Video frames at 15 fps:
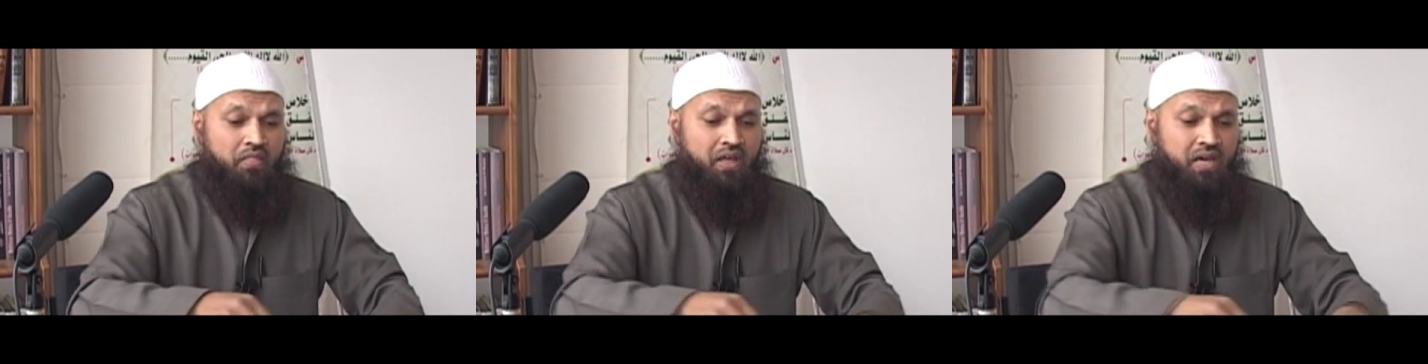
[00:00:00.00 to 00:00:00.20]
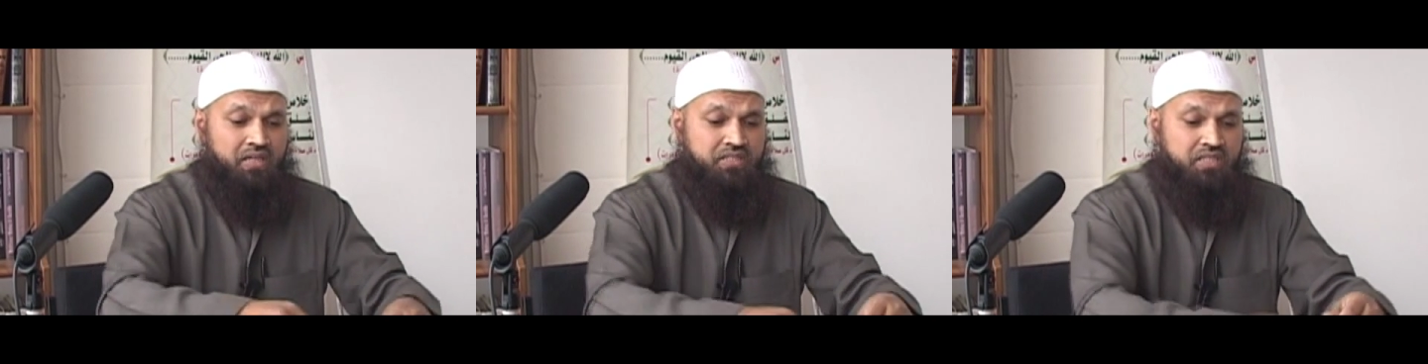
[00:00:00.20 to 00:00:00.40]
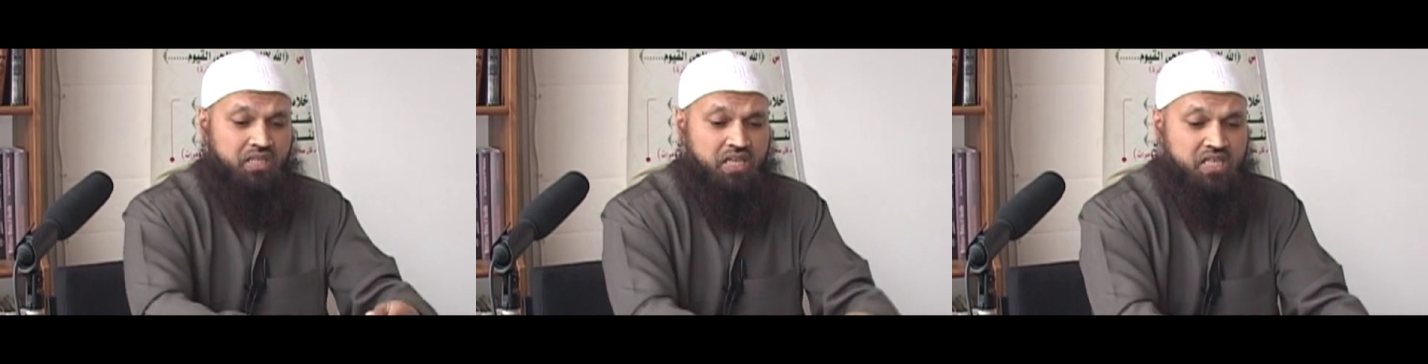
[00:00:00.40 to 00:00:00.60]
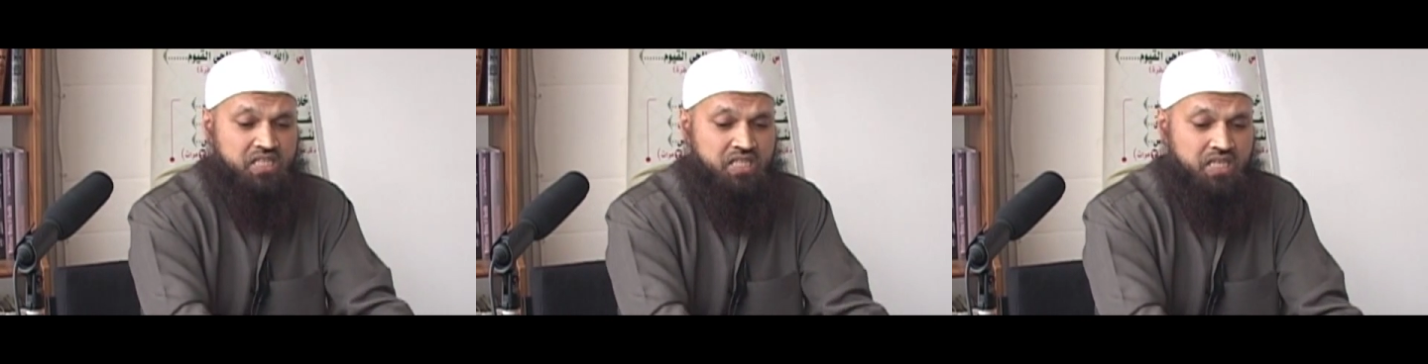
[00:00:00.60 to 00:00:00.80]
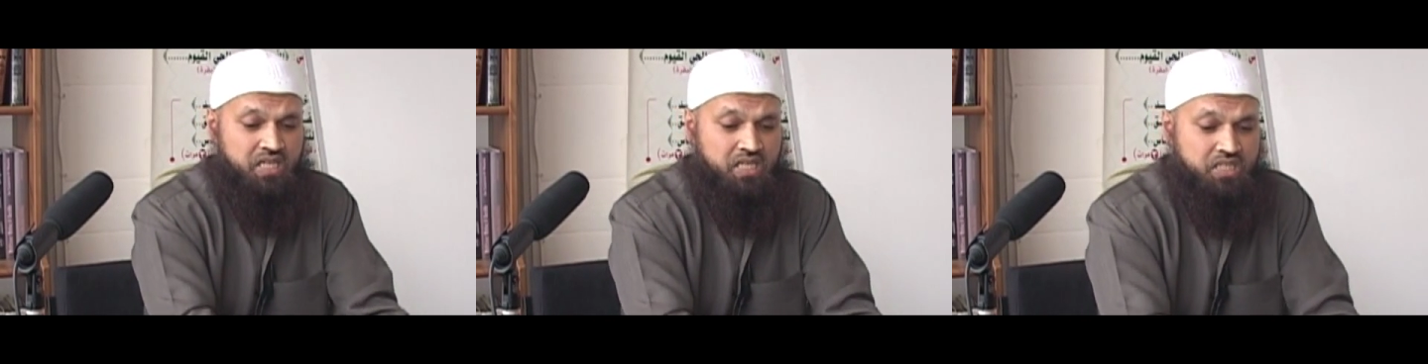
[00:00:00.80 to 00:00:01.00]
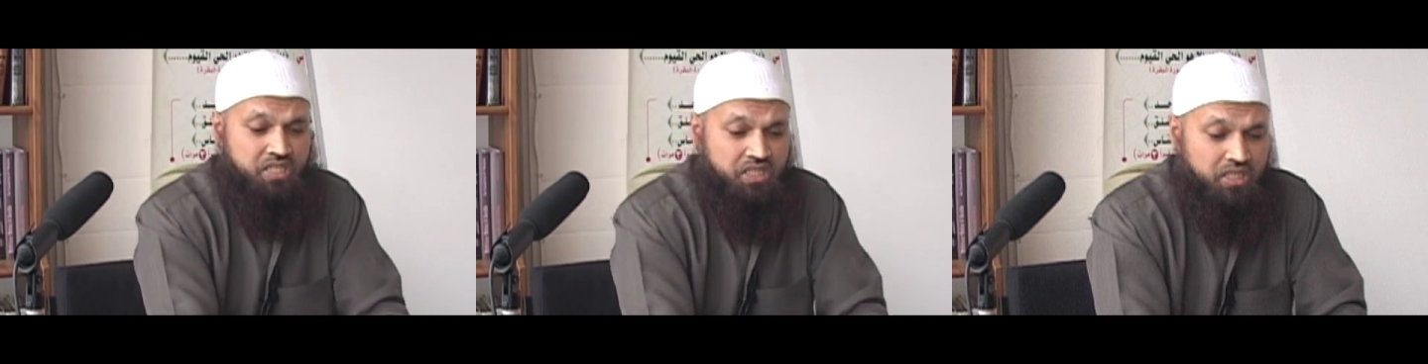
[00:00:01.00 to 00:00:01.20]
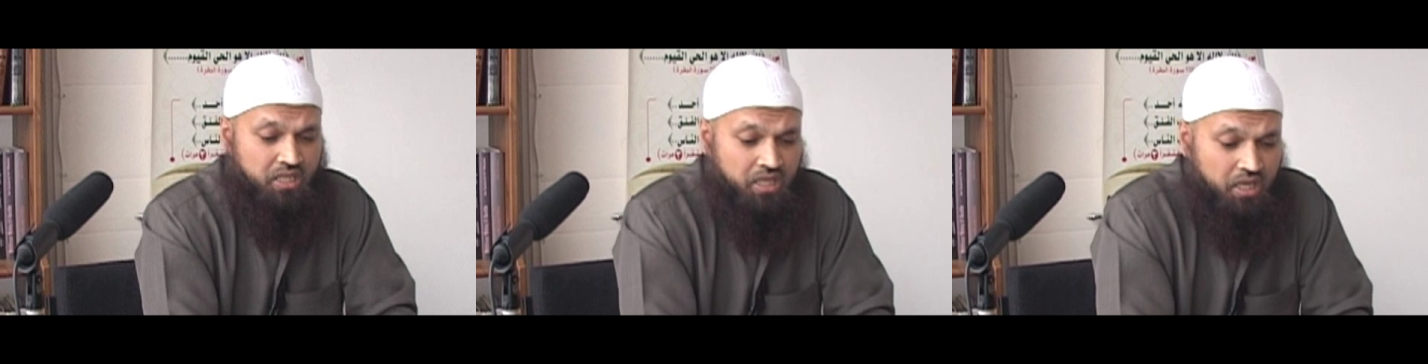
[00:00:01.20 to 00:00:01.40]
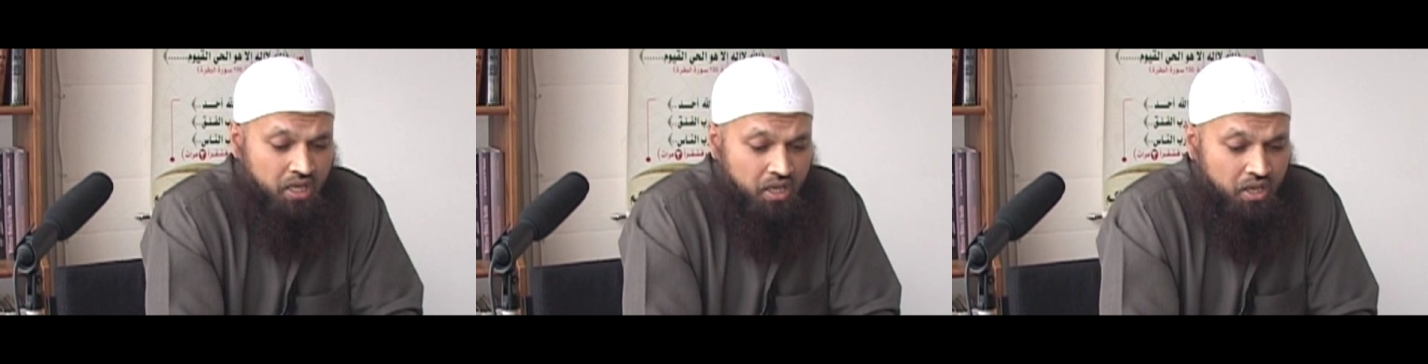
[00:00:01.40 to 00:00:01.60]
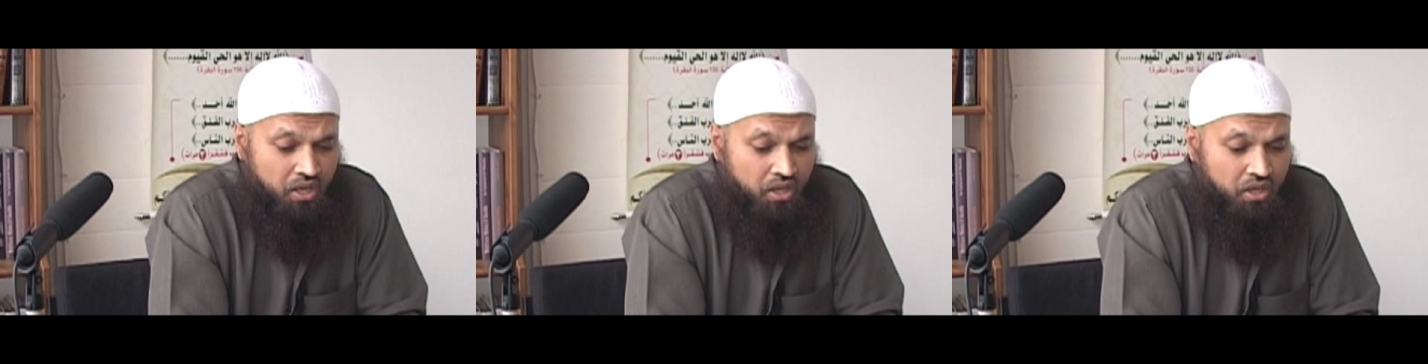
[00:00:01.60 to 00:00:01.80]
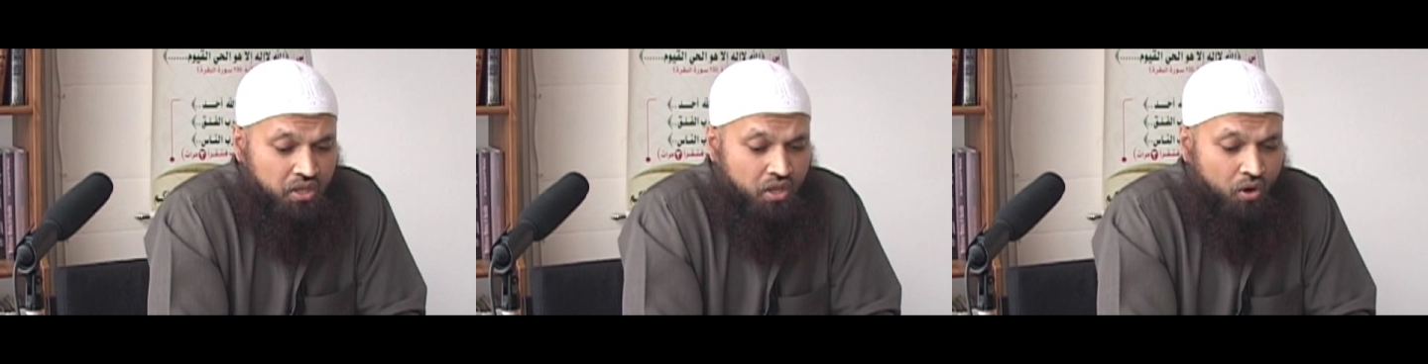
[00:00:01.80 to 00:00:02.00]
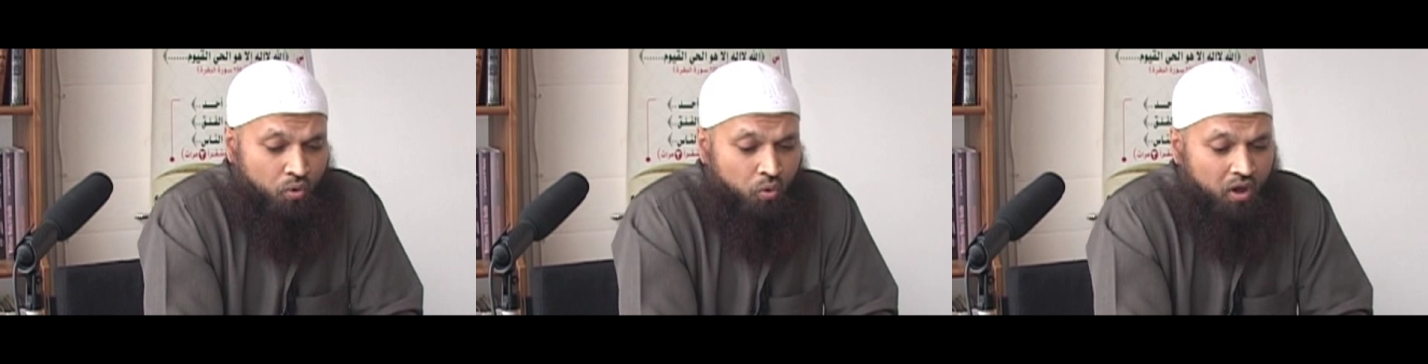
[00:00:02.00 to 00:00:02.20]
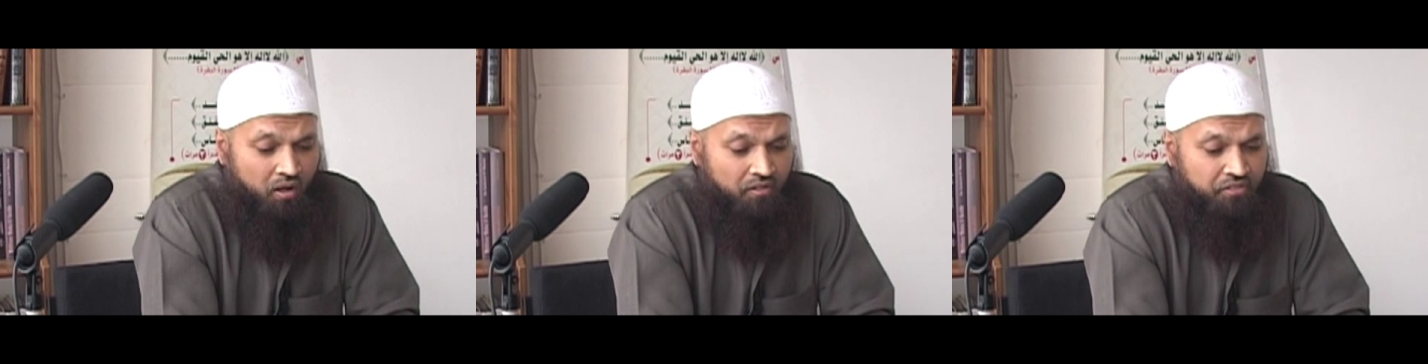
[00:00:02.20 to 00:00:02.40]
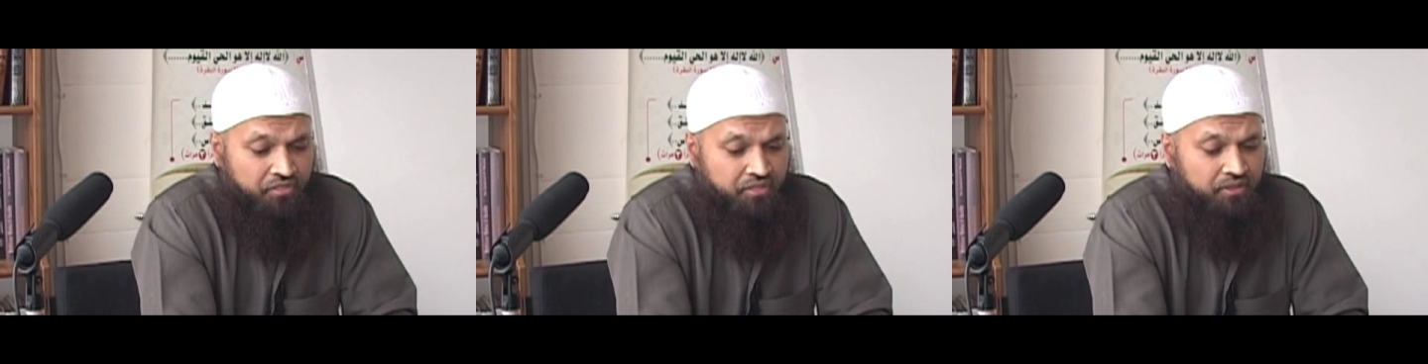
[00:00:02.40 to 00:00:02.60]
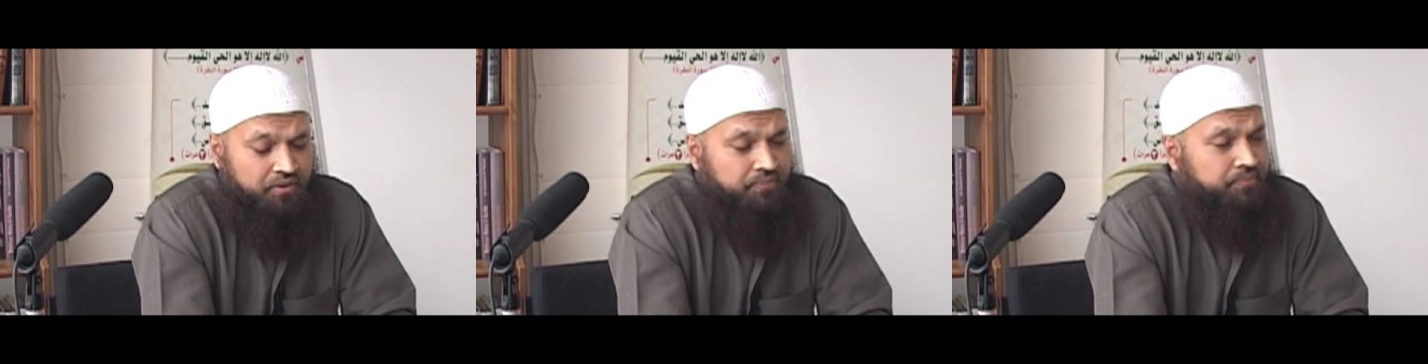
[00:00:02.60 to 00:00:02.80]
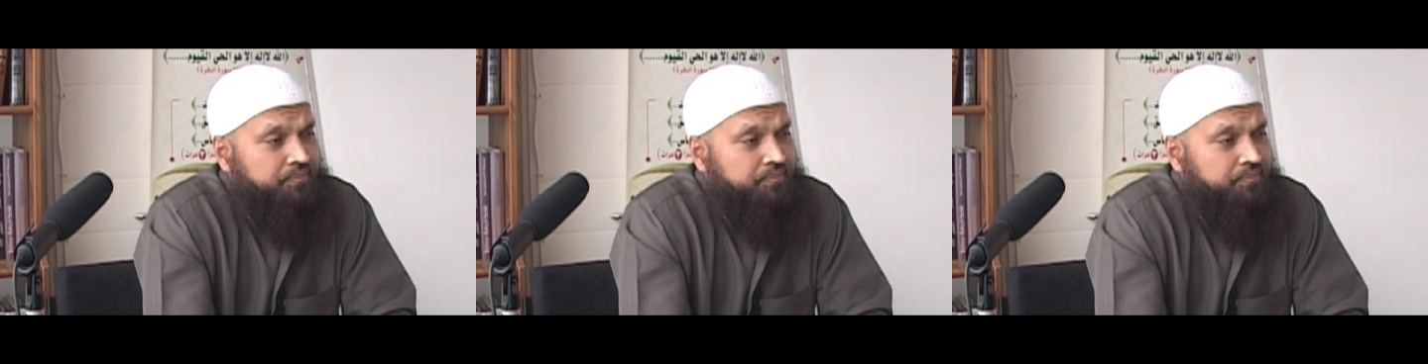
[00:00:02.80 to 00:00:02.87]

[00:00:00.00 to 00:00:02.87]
That indeed, your wealth